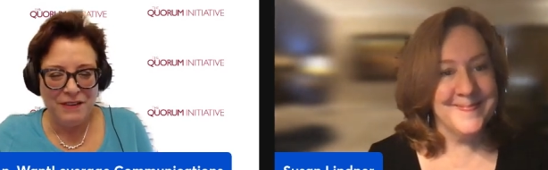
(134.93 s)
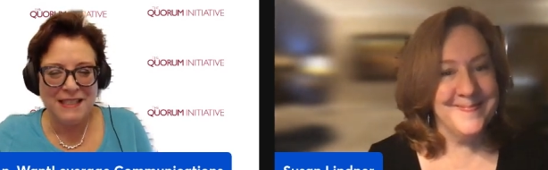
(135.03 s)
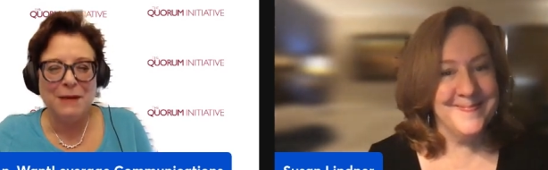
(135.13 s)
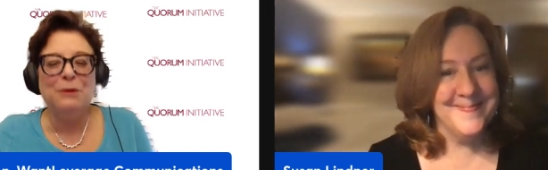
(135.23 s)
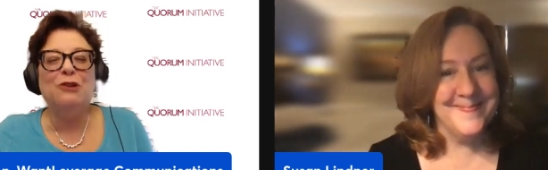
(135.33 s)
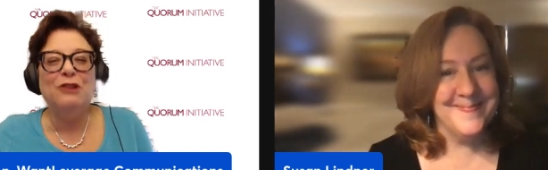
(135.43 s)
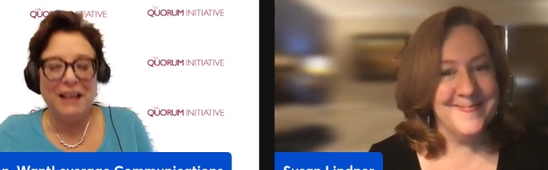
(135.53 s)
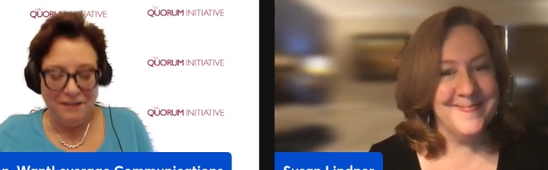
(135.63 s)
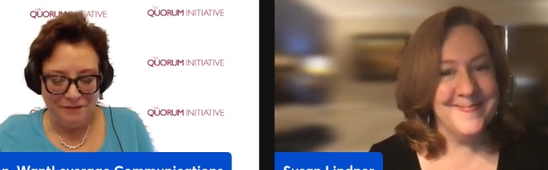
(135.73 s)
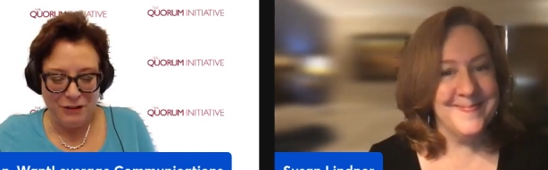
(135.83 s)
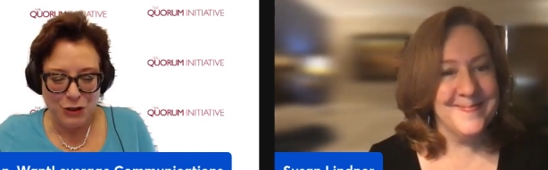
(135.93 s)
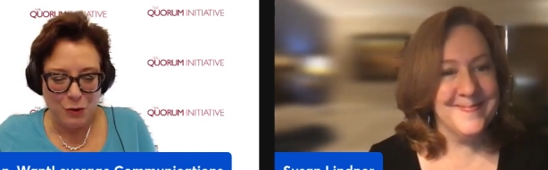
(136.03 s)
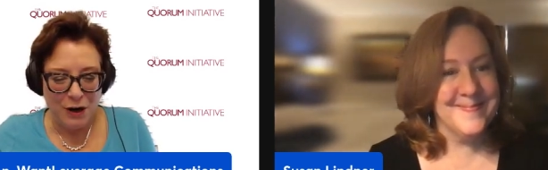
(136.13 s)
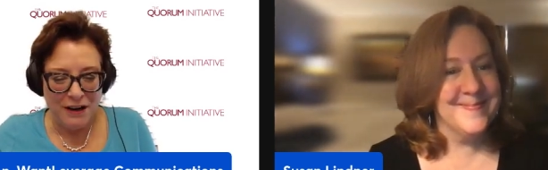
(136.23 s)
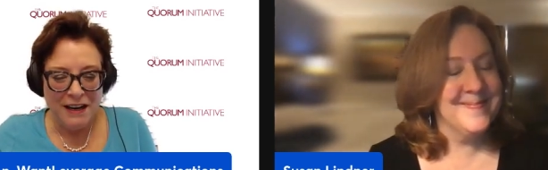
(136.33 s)
Speaker 1: similarly for
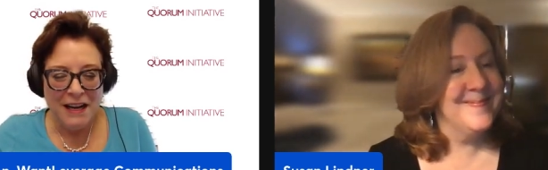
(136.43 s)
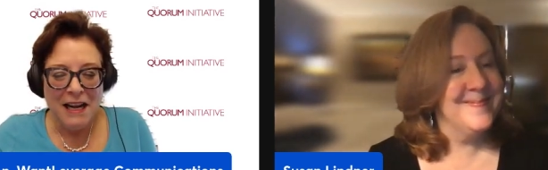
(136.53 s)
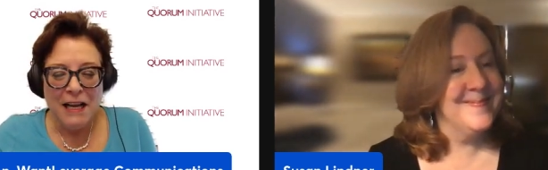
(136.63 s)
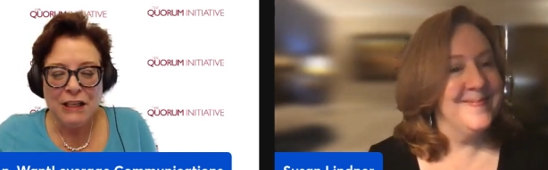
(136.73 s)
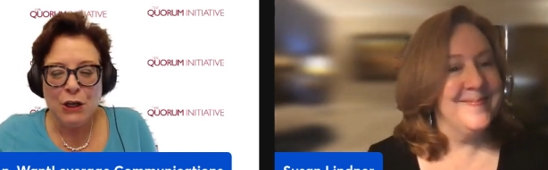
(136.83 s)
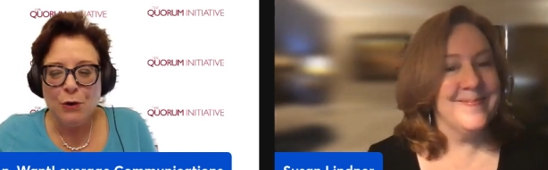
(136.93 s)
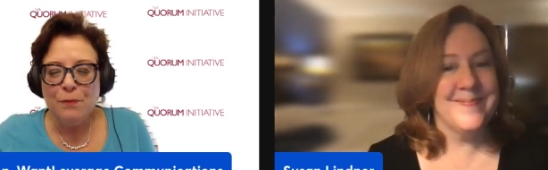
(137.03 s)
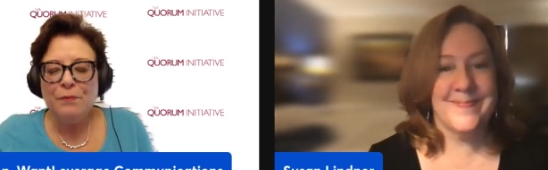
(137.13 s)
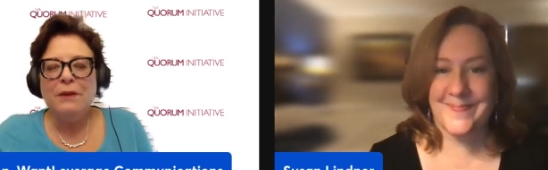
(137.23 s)
sure. So